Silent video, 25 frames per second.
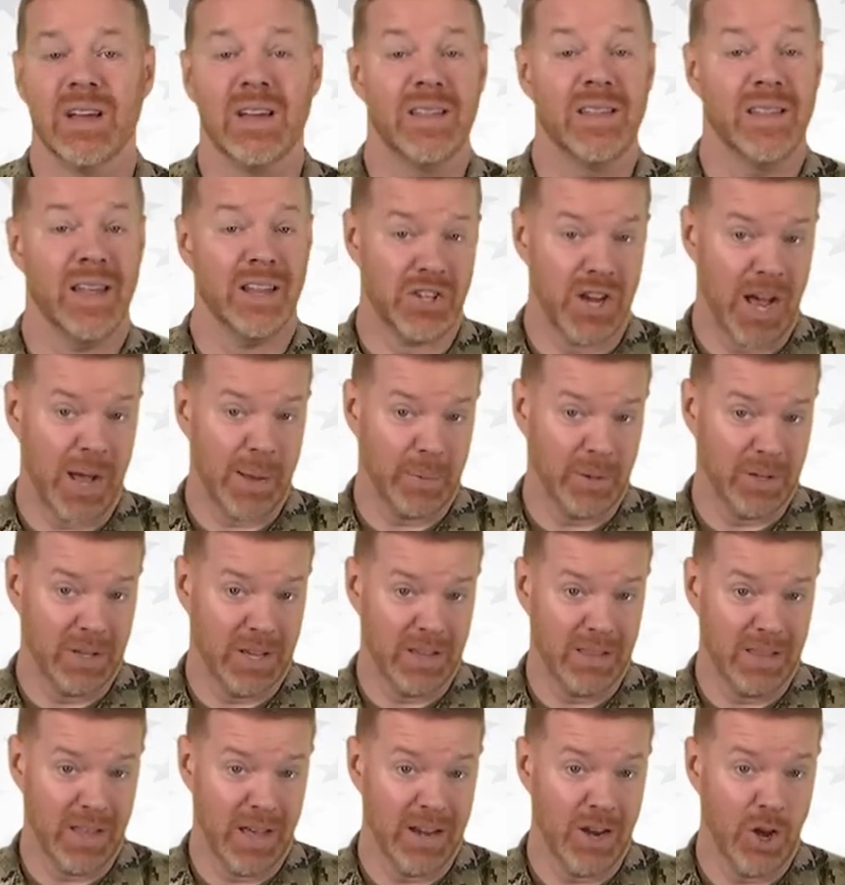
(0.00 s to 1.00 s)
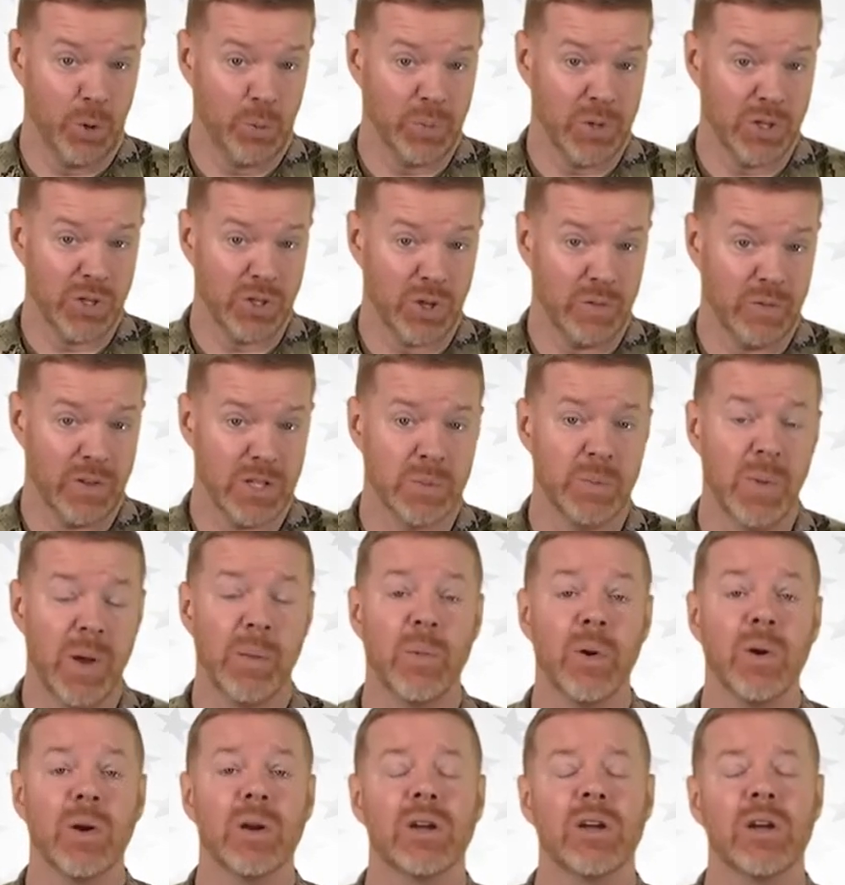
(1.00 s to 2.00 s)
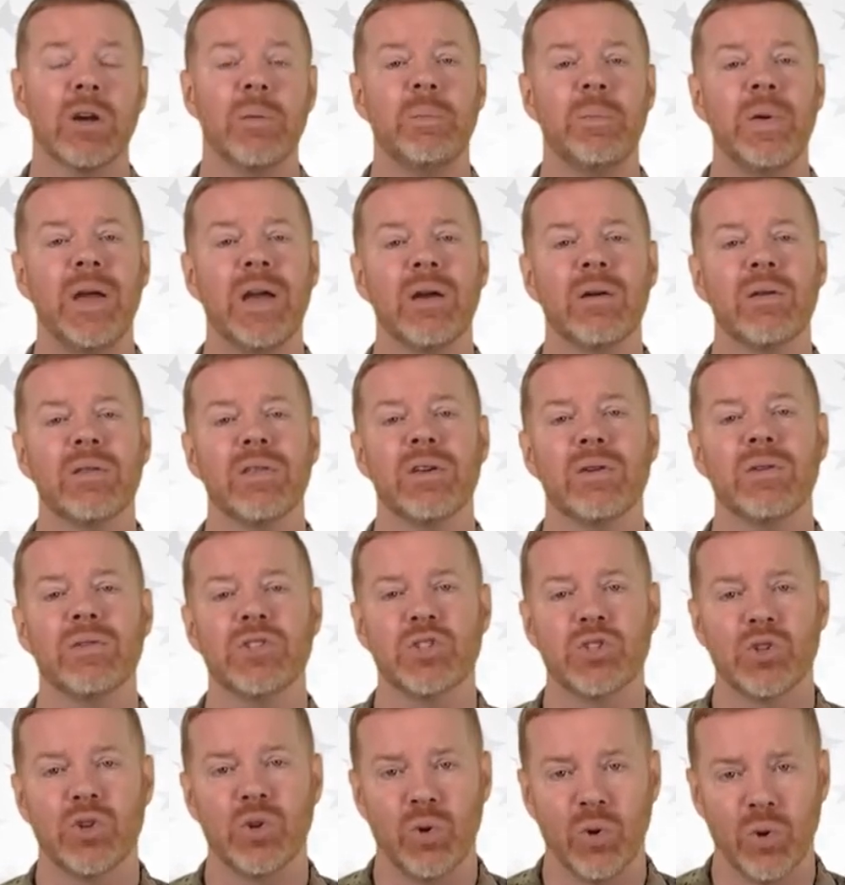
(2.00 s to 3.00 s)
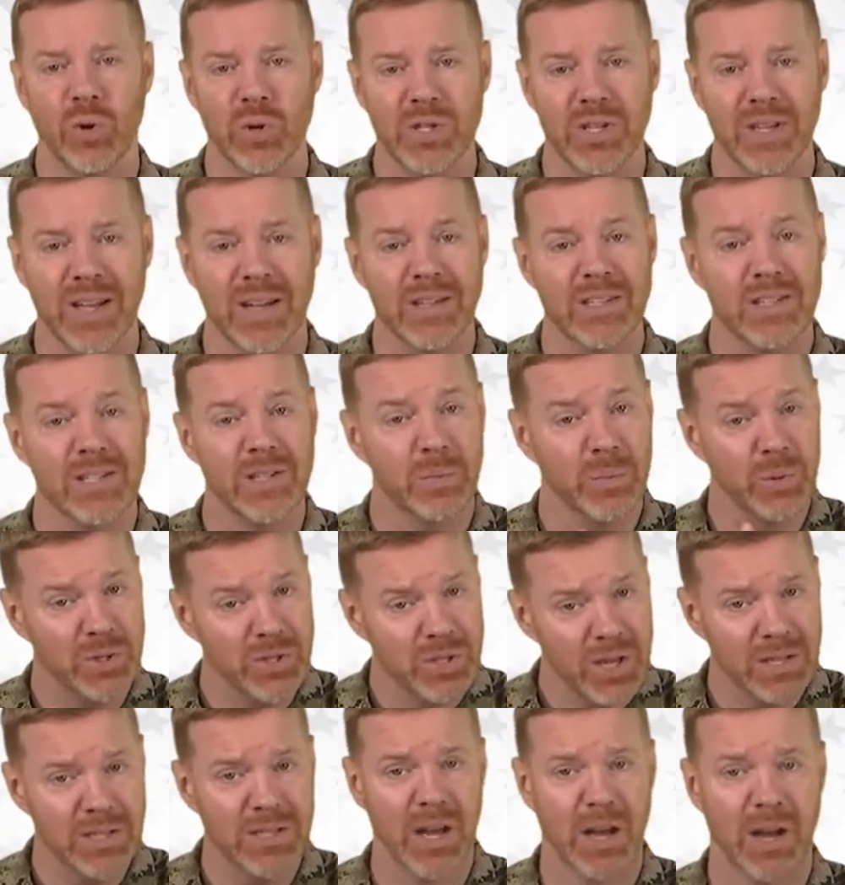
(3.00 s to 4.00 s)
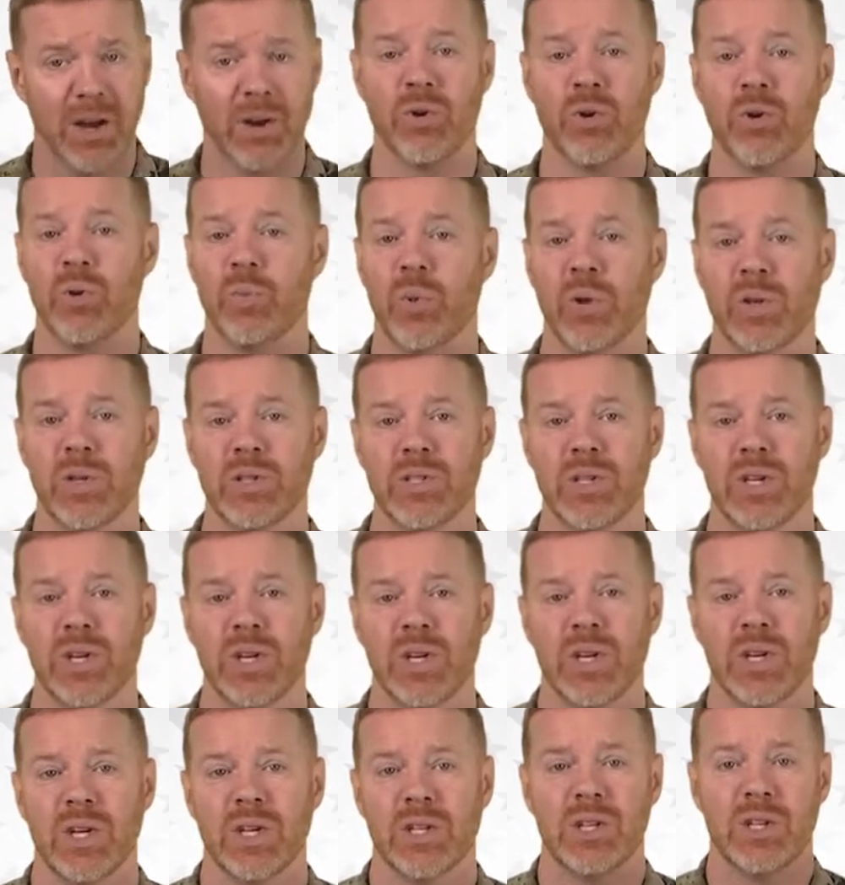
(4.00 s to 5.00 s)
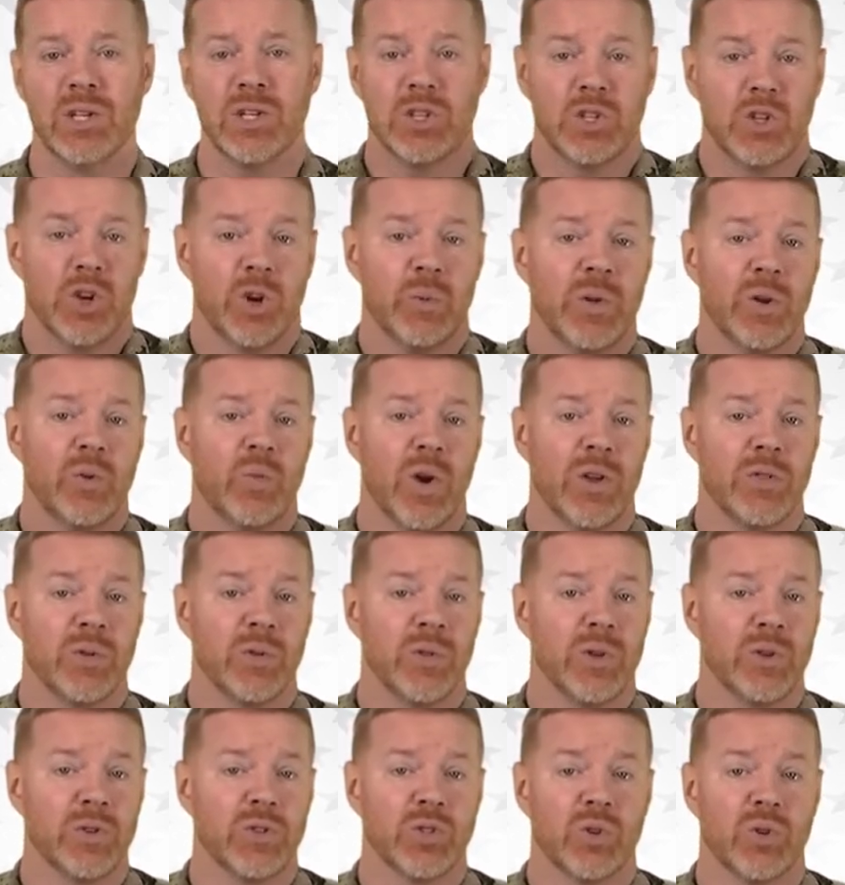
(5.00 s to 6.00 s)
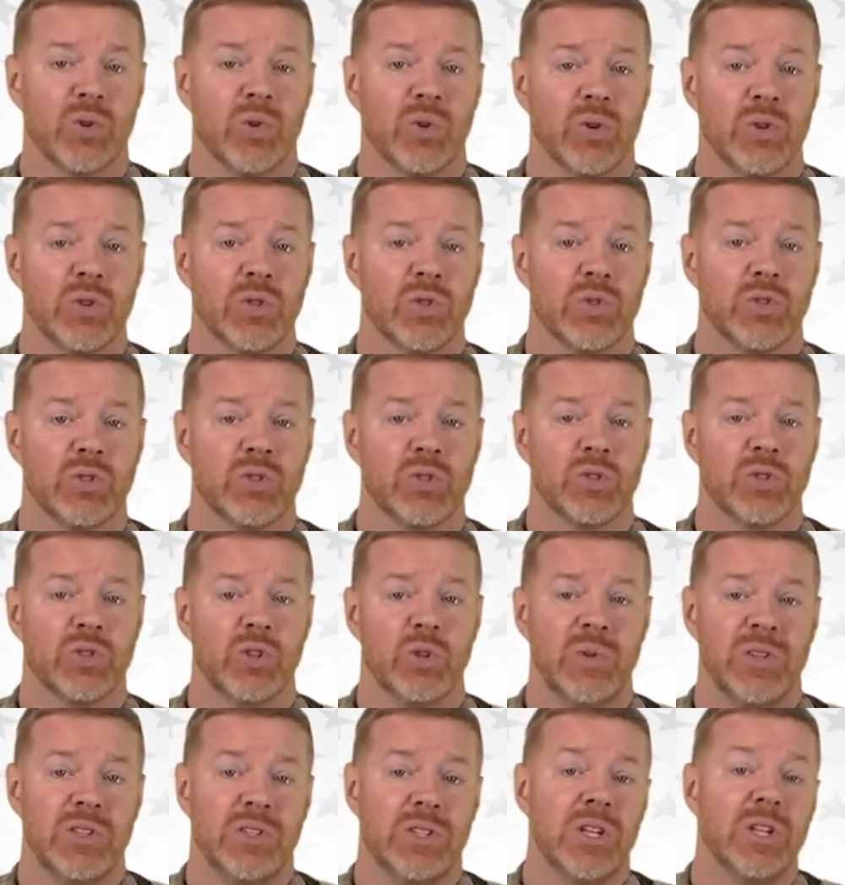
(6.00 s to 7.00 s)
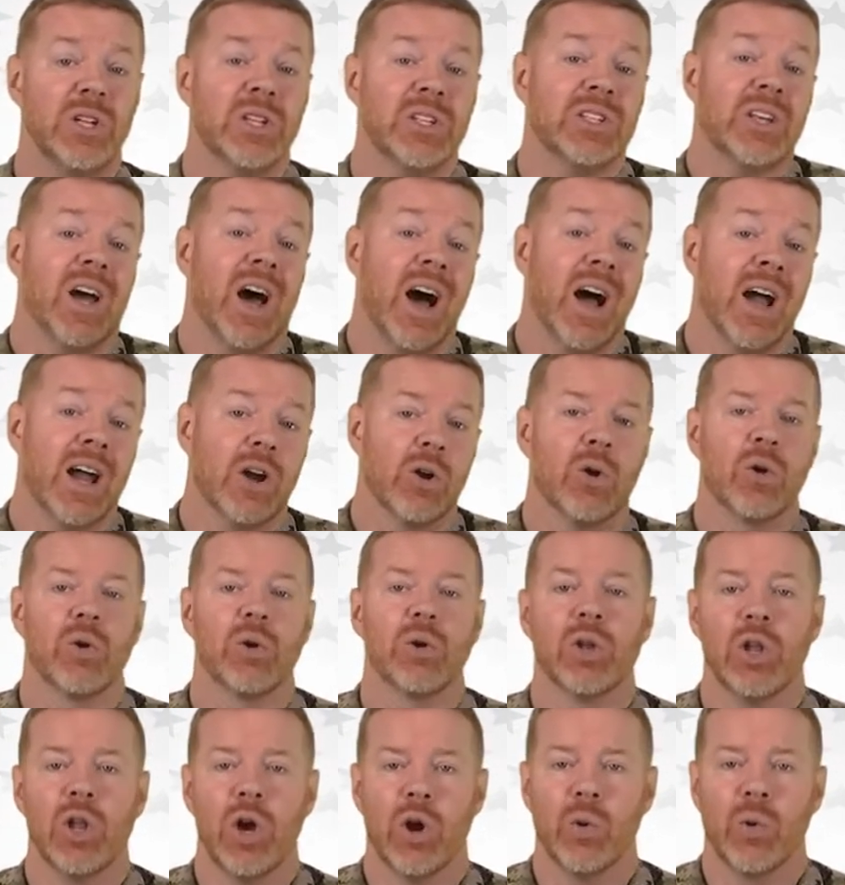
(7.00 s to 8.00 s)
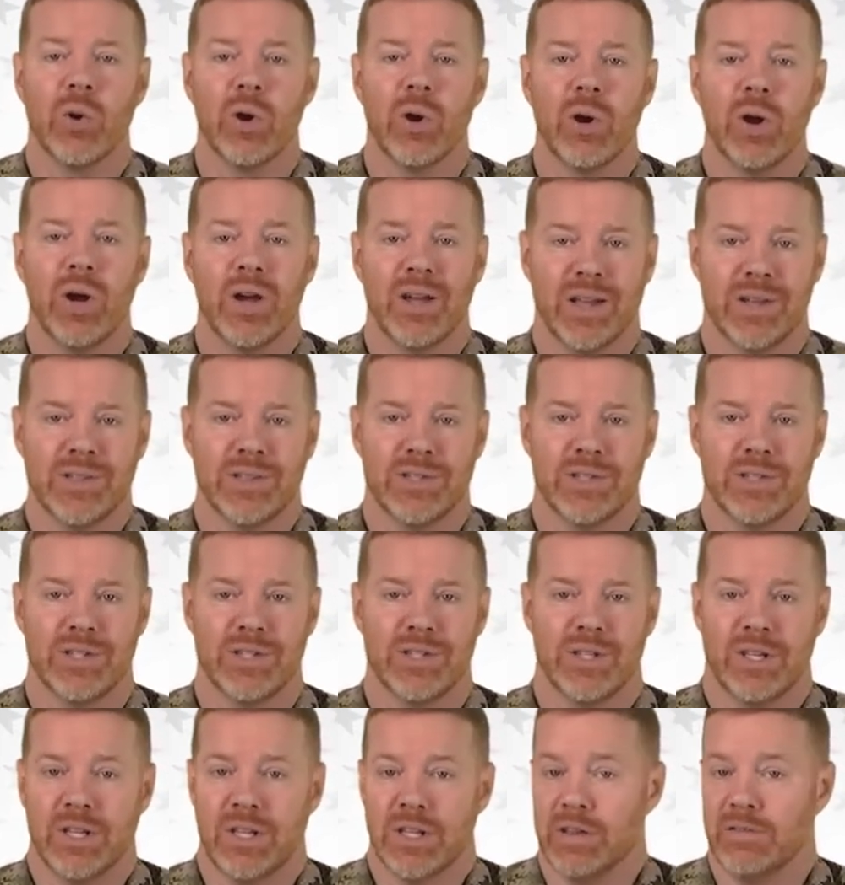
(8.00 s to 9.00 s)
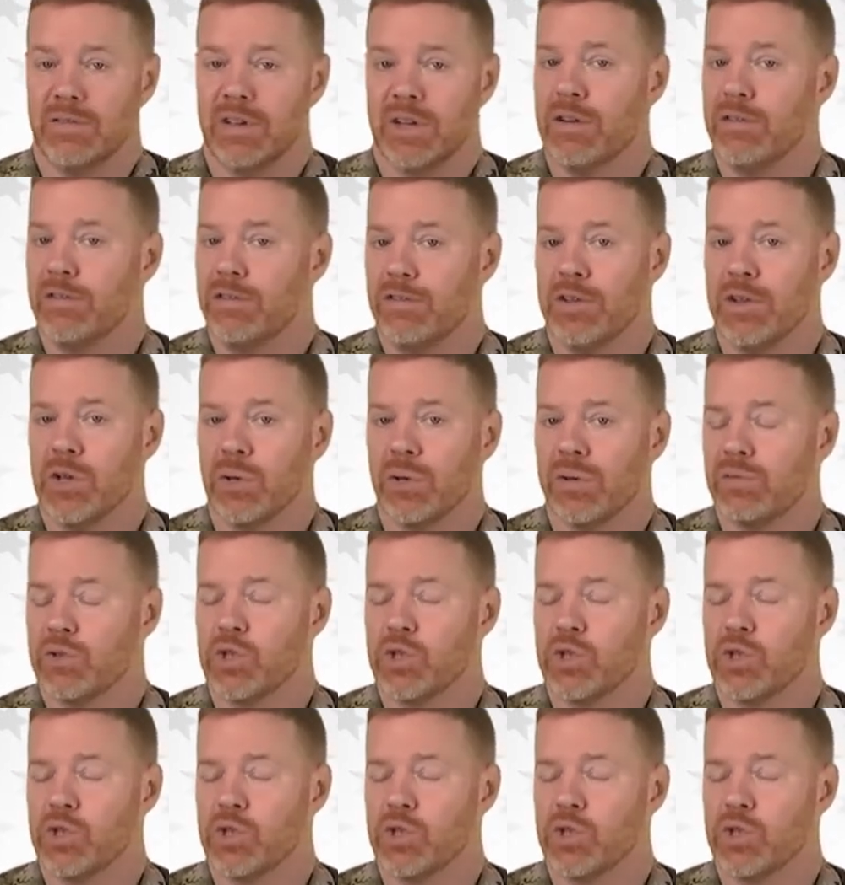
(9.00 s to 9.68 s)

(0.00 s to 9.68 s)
That chaplain can then help the service member compare their scores against the percentile groupings to determine whether their scores could be seen as higher or lower against a significant field of